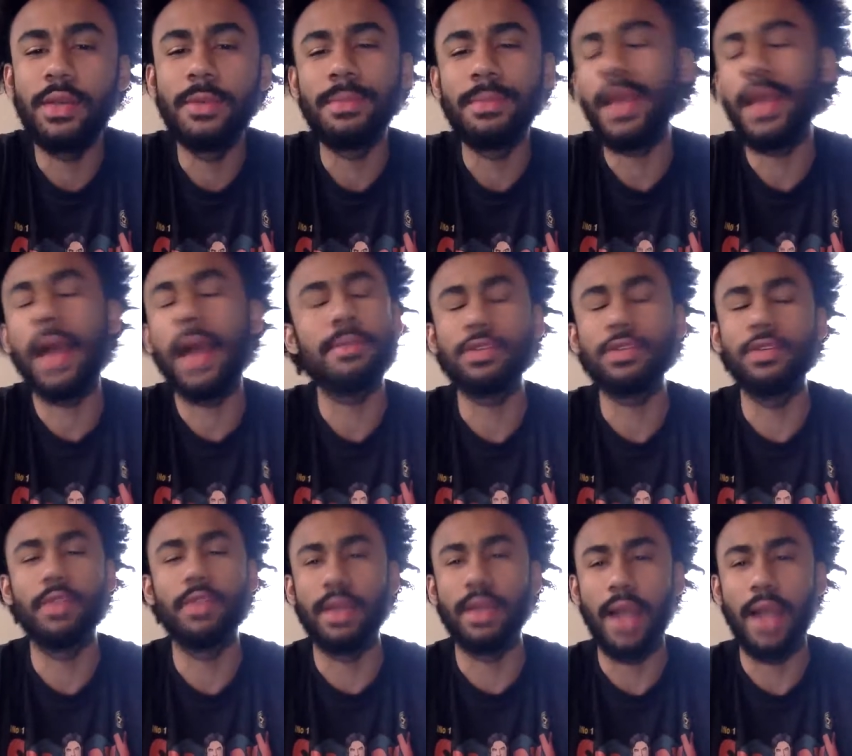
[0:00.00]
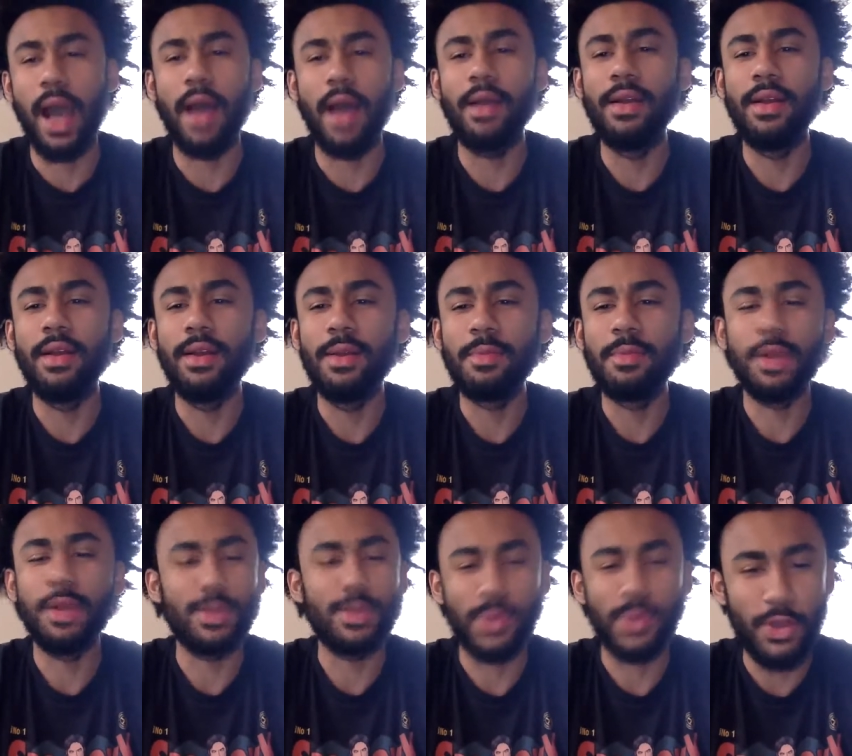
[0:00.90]
Absolutely not, because
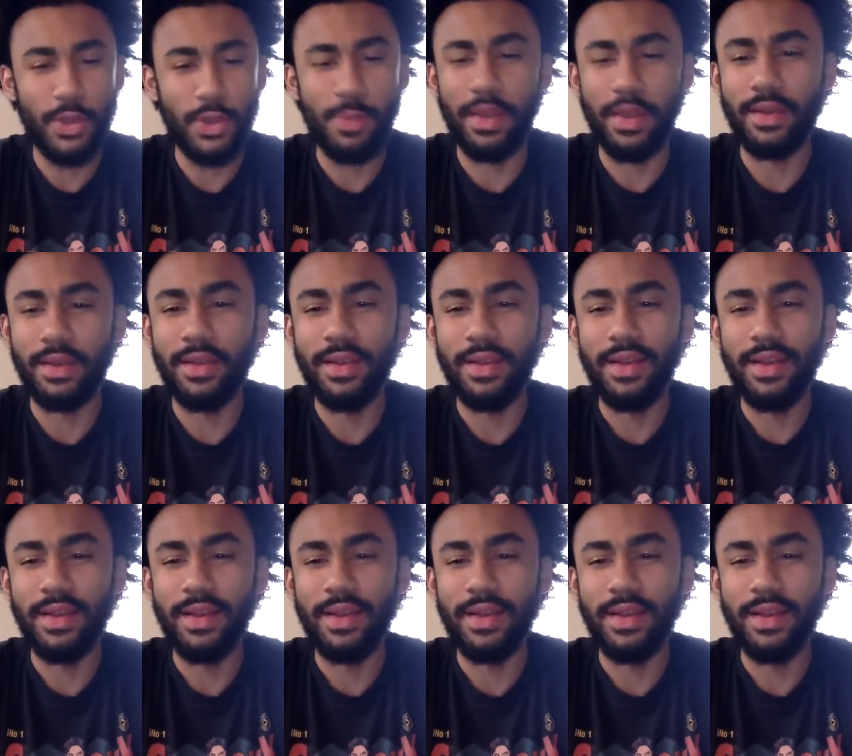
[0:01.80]
we're human. And